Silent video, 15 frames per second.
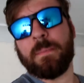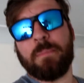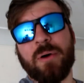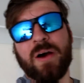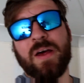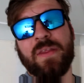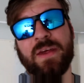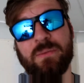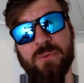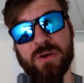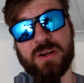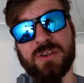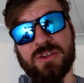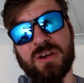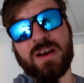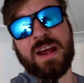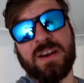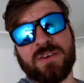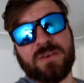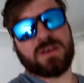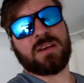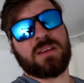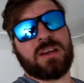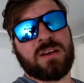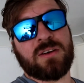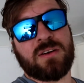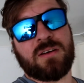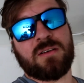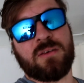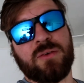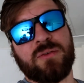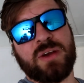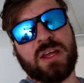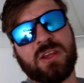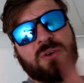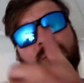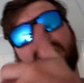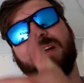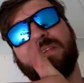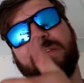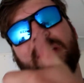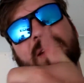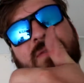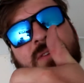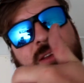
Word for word: But then we're going to start entering in the Enduro. We've got the qualifying